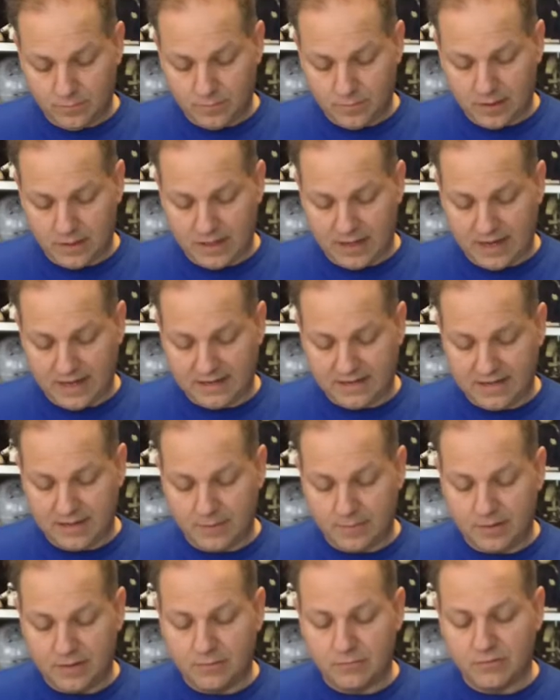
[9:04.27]
idea,
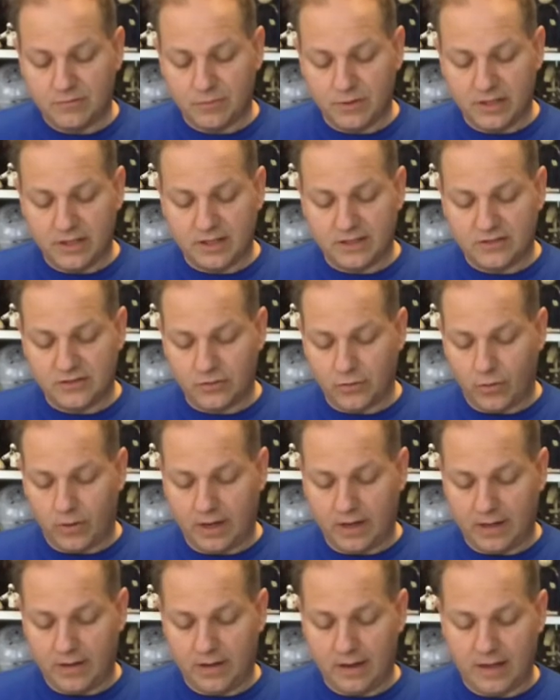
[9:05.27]
but it was a really good
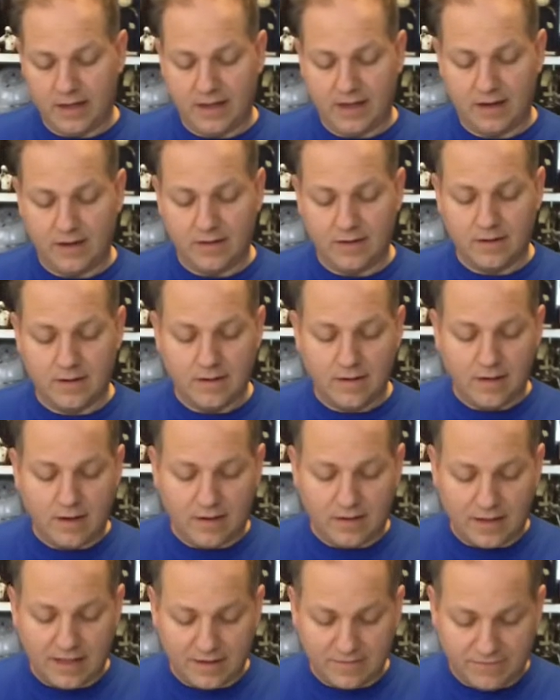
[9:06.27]
story and
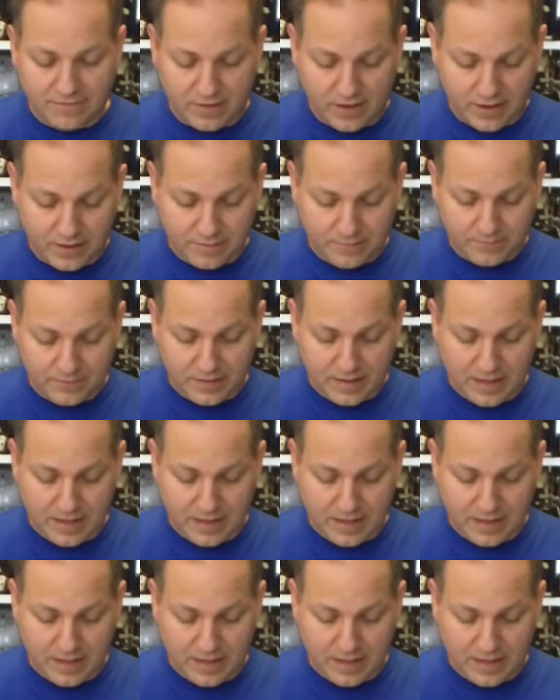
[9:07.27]
a lot of fun.